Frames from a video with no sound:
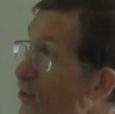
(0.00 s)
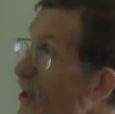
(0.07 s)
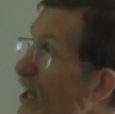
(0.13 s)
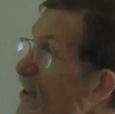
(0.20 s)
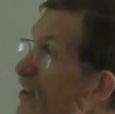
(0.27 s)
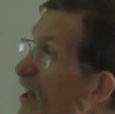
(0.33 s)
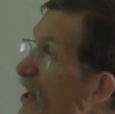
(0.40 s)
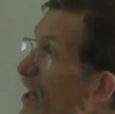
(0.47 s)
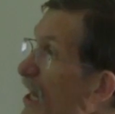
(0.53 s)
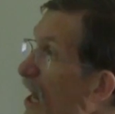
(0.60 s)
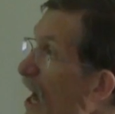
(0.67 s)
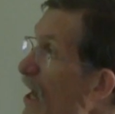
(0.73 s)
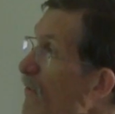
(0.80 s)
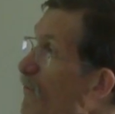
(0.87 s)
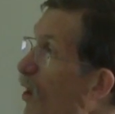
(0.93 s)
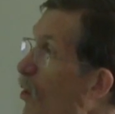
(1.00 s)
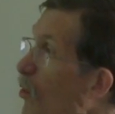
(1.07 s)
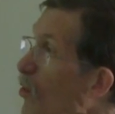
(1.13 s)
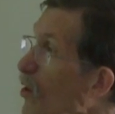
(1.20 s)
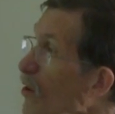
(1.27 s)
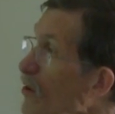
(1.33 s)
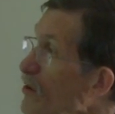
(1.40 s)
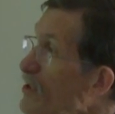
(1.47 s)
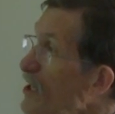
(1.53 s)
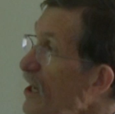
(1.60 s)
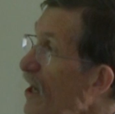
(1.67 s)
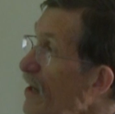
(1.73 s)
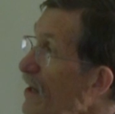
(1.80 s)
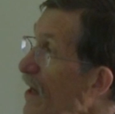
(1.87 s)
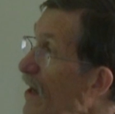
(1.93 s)
thing that E.A. Vogler
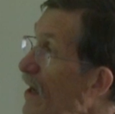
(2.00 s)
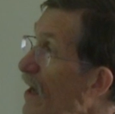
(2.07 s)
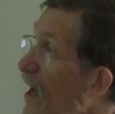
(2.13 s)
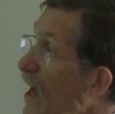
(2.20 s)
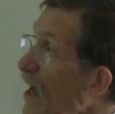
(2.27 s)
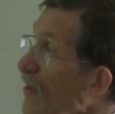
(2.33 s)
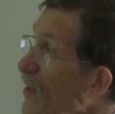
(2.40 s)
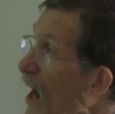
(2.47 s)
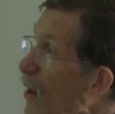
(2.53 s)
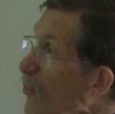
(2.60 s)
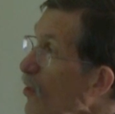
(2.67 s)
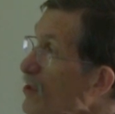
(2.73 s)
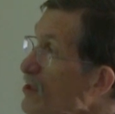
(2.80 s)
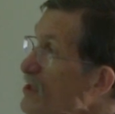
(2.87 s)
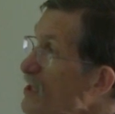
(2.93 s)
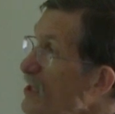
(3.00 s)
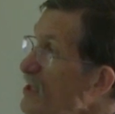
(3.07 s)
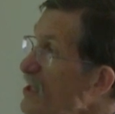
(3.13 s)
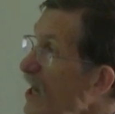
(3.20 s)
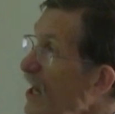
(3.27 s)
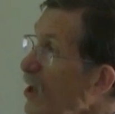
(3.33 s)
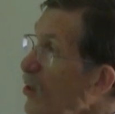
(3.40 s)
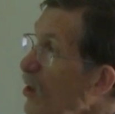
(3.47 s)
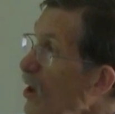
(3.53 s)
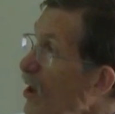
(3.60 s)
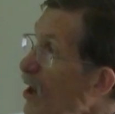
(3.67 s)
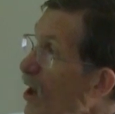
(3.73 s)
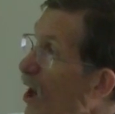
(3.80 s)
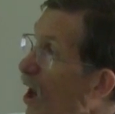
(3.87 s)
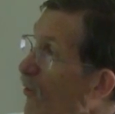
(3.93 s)
did, and that was to take
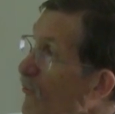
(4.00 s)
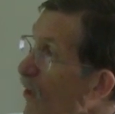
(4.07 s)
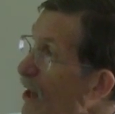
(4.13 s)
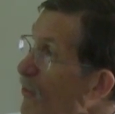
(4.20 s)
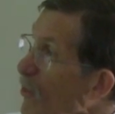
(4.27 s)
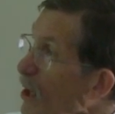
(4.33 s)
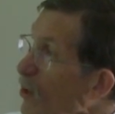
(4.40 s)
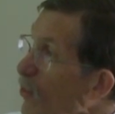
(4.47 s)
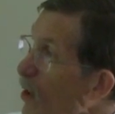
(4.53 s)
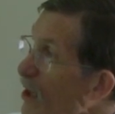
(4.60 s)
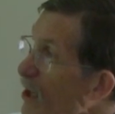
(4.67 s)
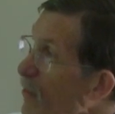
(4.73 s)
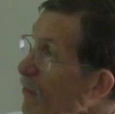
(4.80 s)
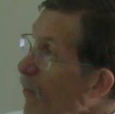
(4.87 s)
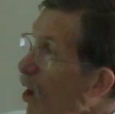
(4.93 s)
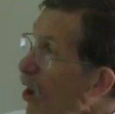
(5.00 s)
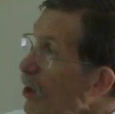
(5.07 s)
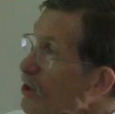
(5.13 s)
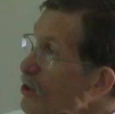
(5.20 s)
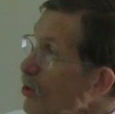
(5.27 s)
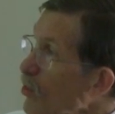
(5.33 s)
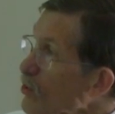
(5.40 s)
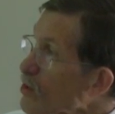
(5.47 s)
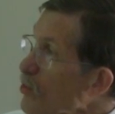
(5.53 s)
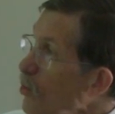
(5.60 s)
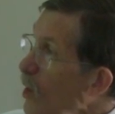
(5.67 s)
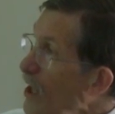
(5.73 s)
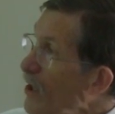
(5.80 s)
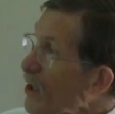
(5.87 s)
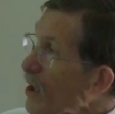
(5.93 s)
Frederick William Marshall's
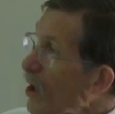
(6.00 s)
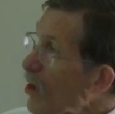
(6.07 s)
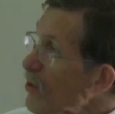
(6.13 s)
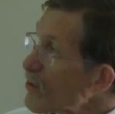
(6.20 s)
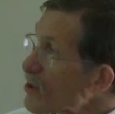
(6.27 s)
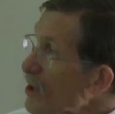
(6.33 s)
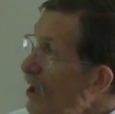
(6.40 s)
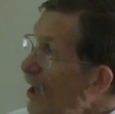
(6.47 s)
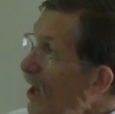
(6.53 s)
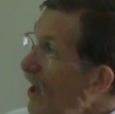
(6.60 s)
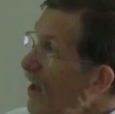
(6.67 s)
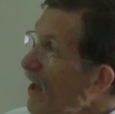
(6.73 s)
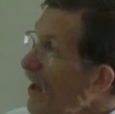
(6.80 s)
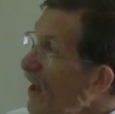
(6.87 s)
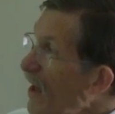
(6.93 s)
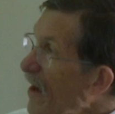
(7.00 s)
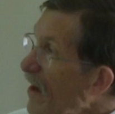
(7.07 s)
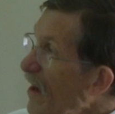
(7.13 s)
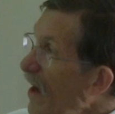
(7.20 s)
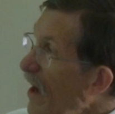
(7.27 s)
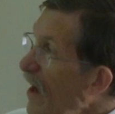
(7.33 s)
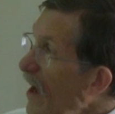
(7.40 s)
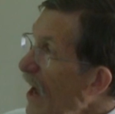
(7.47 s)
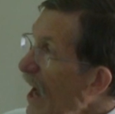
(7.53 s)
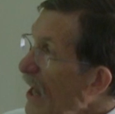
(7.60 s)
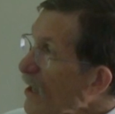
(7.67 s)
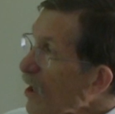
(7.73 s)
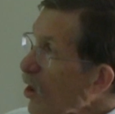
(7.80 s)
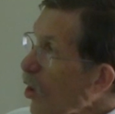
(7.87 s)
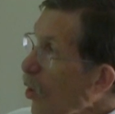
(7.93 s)
windows
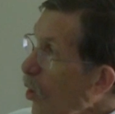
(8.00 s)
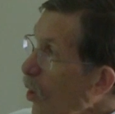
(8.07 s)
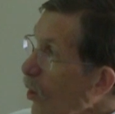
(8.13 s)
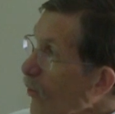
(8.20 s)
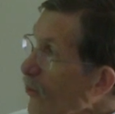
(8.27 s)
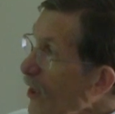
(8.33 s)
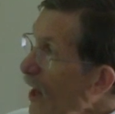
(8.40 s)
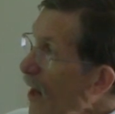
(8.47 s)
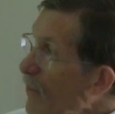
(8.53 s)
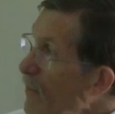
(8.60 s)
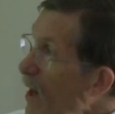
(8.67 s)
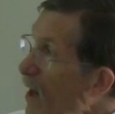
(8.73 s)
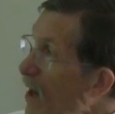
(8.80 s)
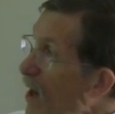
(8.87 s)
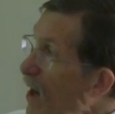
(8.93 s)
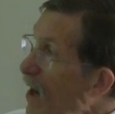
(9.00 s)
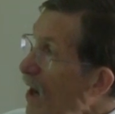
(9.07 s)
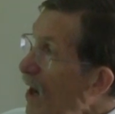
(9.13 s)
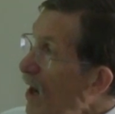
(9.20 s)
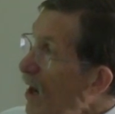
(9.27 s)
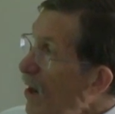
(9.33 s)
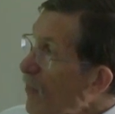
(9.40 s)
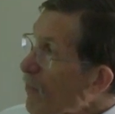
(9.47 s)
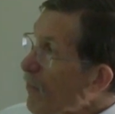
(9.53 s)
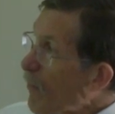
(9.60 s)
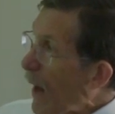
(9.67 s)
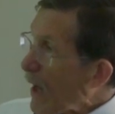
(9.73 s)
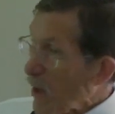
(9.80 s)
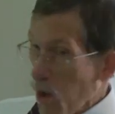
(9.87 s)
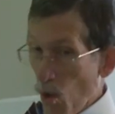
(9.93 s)
and lower them
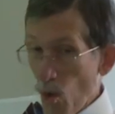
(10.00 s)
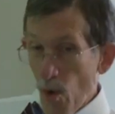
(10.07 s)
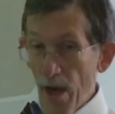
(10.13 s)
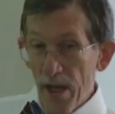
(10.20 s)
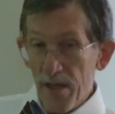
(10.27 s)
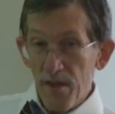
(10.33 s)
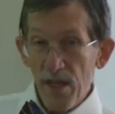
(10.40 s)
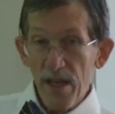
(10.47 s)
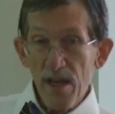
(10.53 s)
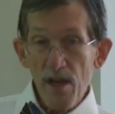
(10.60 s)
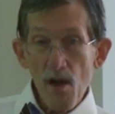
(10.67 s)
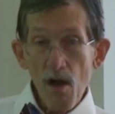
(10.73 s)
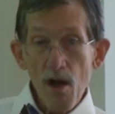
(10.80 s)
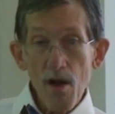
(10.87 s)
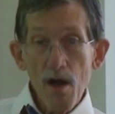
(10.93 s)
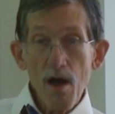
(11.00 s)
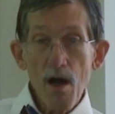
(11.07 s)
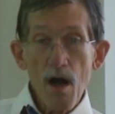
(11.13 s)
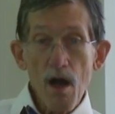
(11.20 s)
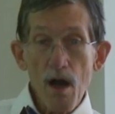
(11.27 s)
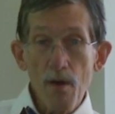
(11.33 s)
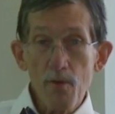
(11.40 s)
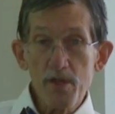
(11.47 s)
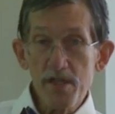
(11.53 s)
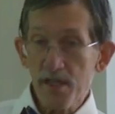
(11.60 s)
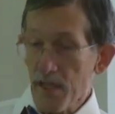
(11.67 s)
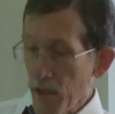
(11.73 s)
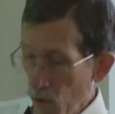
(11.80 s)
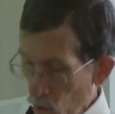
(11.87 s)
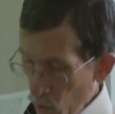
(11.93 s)
by lowering the
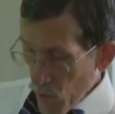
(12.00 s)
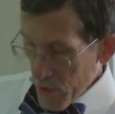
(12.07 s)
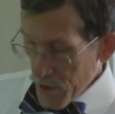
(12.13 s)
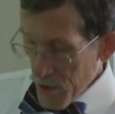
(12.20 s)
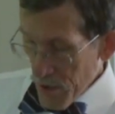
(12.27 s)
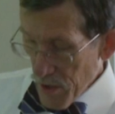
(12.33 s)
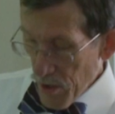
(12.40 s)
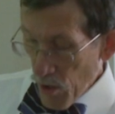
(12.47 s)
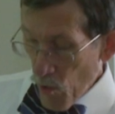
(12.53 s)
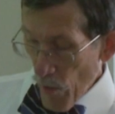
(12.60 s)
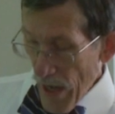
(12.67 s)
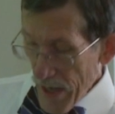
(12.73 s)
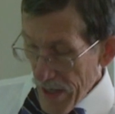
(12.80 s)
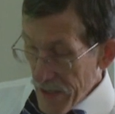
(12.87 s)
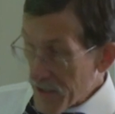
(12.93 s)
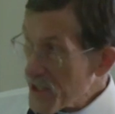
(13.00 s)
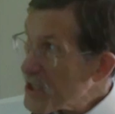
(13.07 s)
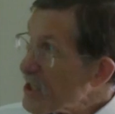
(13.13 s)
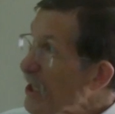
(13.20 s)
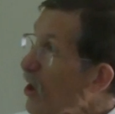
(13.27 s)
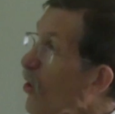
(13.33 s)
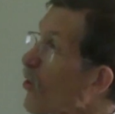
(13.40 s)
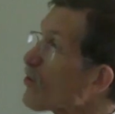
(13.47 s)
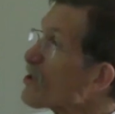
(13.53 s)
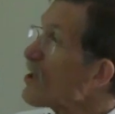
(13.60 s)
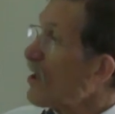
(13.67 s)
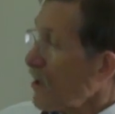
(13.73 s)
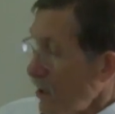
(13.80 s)
sills, the granite sills,